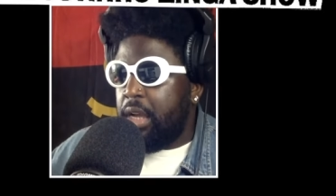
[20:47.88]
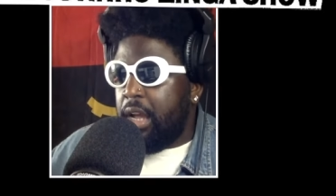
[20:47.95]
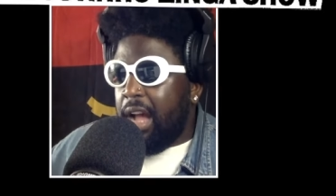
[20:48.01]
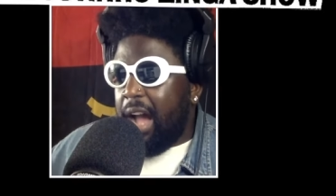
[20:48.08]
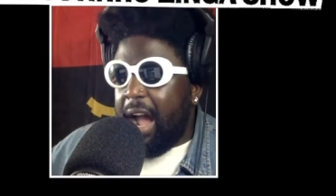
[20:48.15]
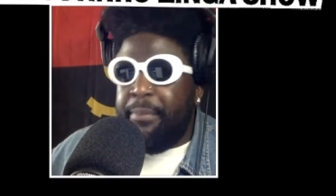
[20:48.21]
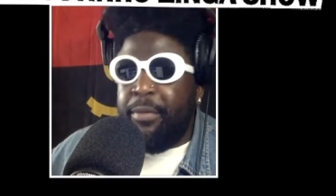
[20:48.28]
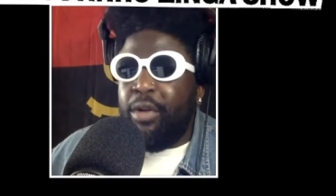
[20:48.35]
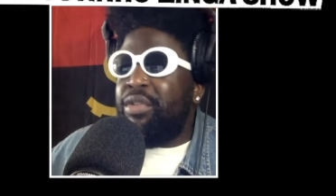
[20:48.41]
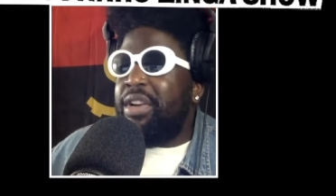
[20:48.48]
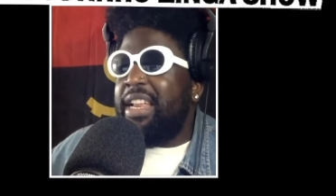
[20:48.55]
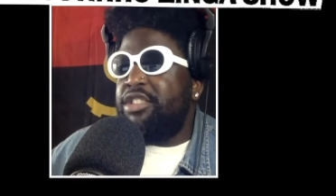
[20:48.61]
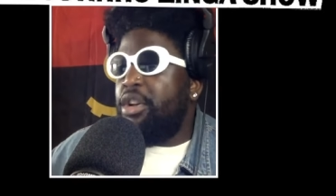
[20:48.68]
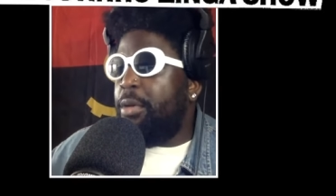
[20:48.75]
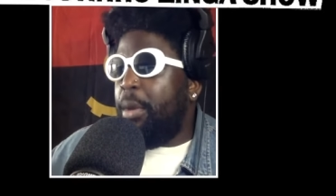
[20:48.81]
I'm not really.
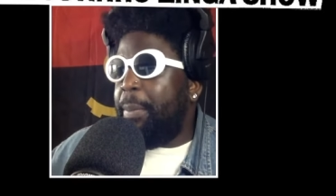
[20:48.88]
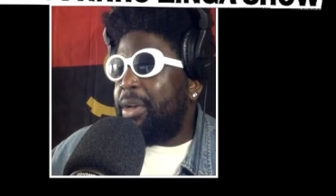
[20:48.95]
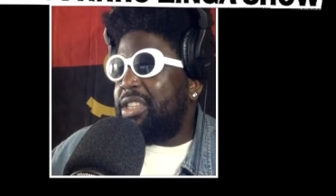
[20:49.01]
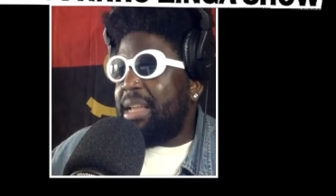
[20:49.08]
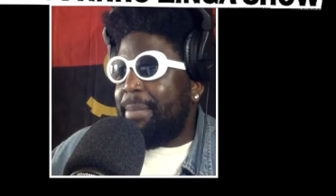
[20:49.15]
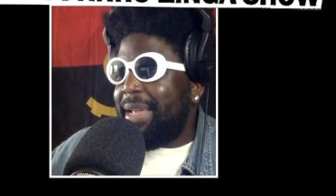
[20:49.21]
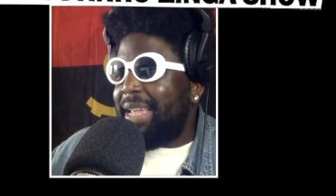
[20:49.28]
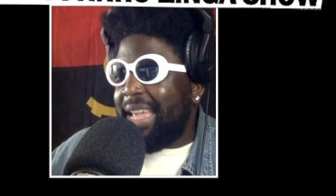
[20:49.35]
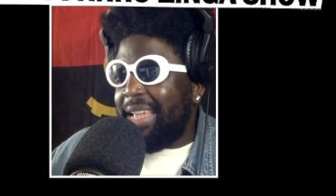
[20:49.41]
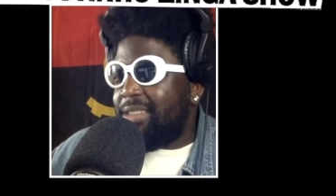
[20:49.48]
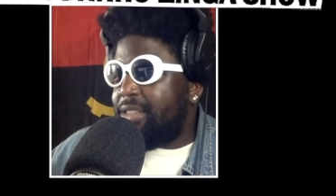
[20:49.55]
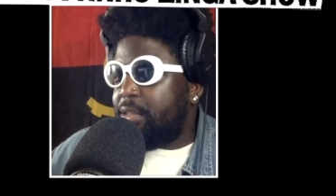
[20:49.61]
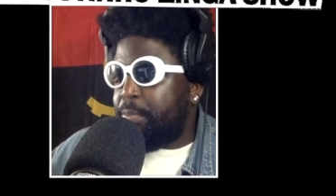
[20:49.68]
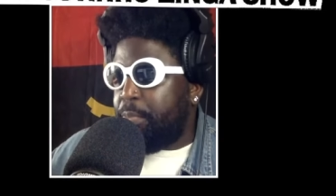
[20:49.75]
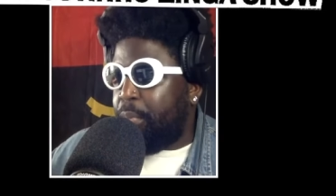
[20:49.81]
It's not, not because I'm
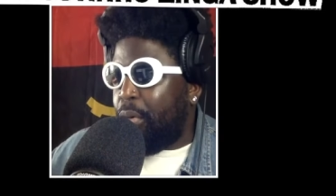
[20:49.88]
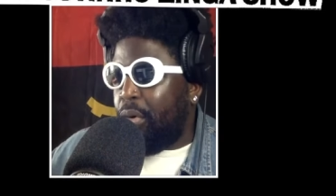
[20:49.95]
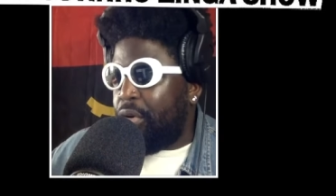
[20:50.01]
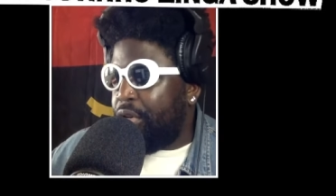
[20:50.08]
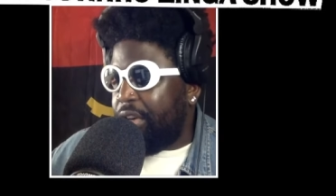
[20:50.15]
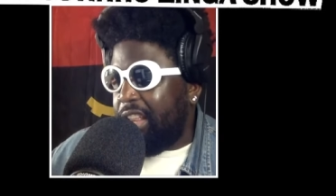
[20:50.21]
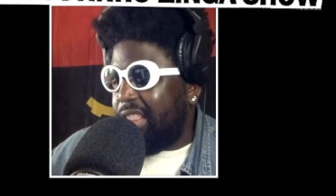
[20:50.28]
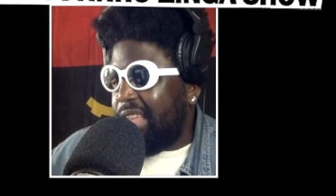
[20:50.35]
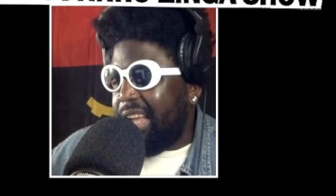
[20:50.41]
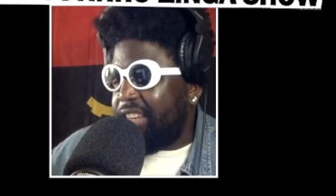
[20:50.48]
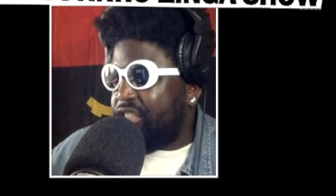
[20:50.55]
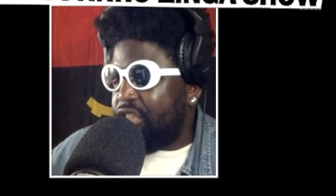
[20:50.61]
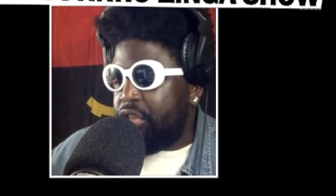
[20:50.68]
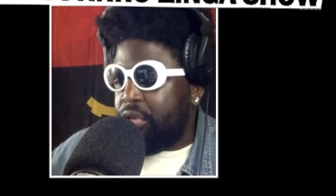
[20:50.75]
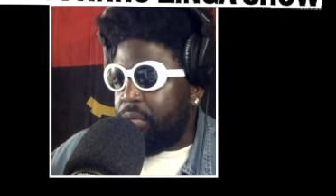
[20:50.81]
against porn or anything. I
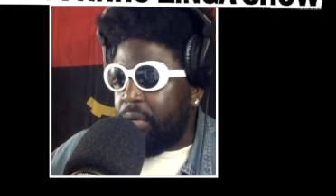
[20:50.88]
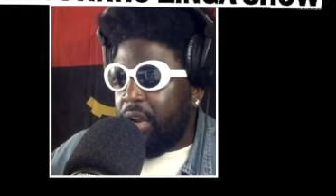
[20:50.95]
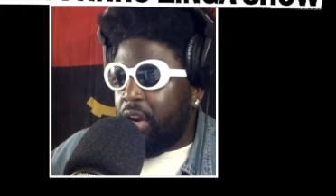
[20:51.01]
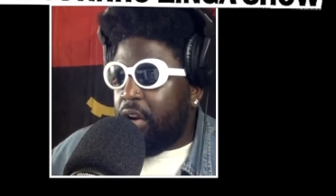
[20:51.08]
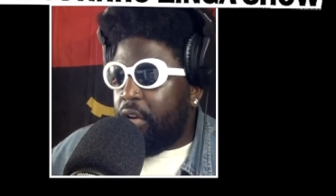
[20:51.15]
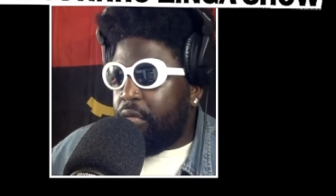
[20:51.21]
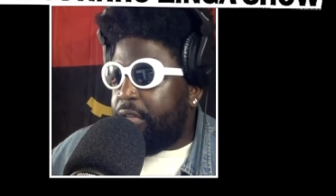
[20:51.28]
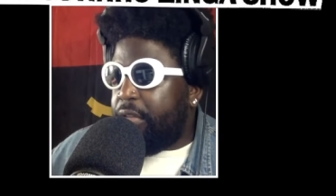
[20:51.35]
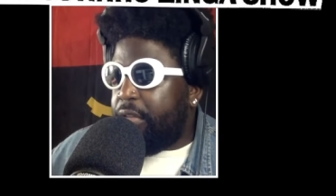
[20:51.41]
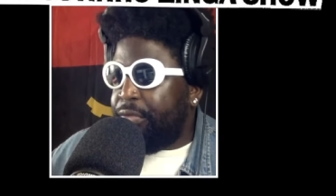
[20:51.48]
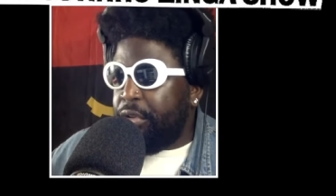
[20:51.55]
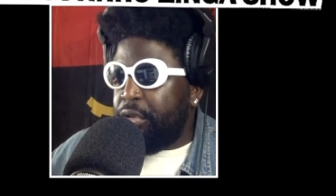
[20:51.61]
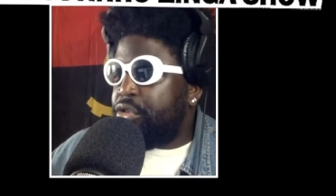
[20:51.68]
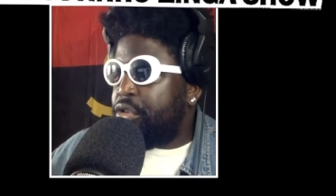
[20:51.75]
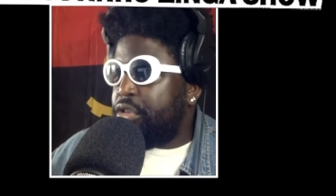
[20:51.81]
just
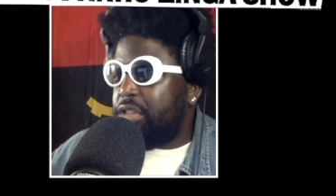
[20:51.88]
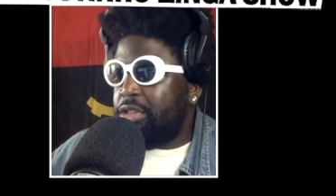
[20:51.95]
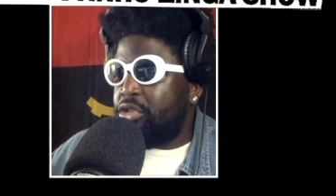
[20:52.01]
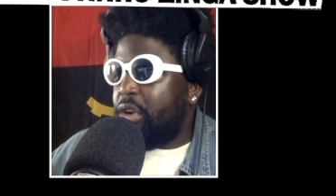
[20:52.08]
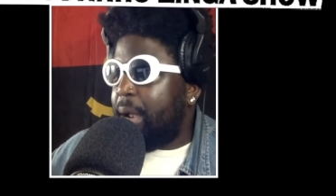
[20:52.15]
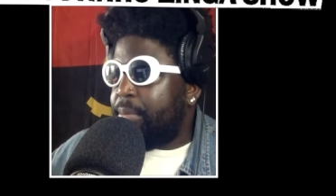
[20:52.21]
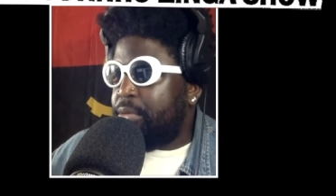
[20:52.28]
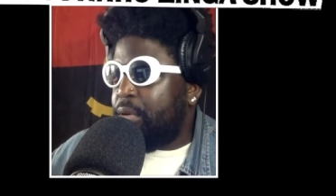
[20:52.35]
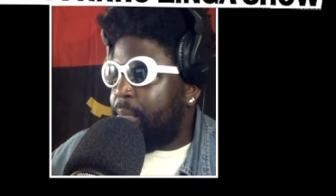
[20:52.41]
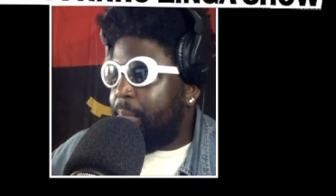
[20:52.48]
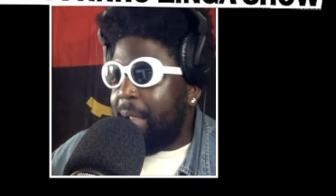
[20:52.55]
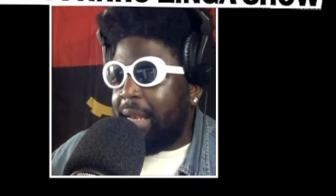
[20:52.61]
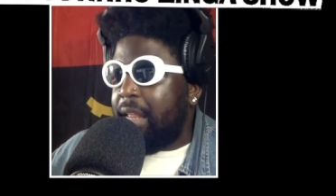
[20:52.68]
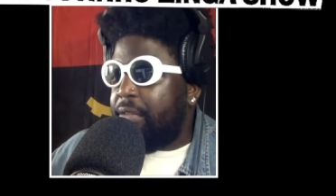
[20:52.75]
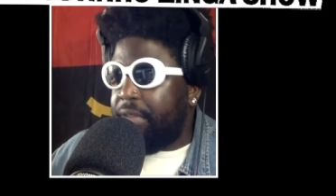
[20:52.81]
refuse to subscribe to
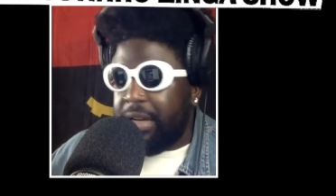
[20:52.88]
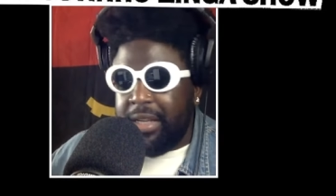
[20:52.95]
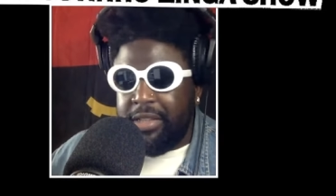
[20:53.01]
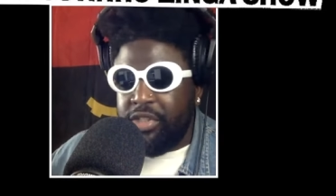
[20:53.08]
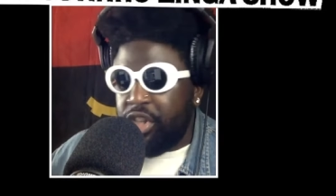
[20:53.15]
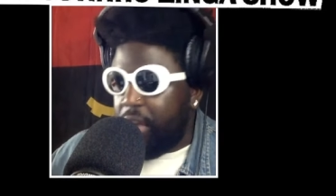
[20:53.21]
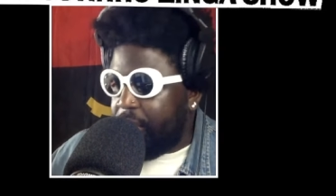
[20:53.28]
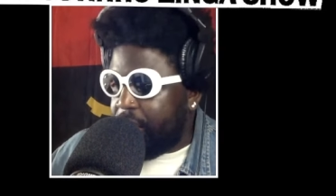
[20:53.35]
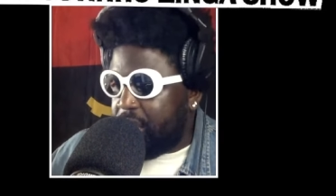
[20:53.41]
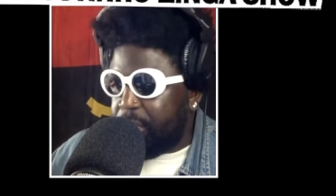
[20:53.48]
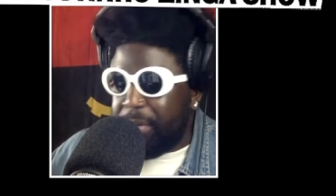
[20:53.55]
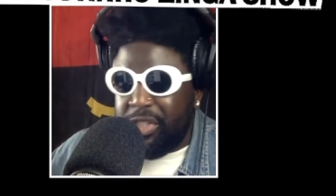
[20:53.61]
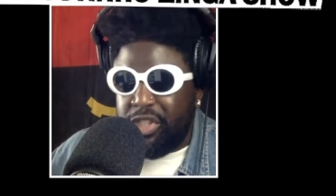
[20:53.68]
many fucking services, especially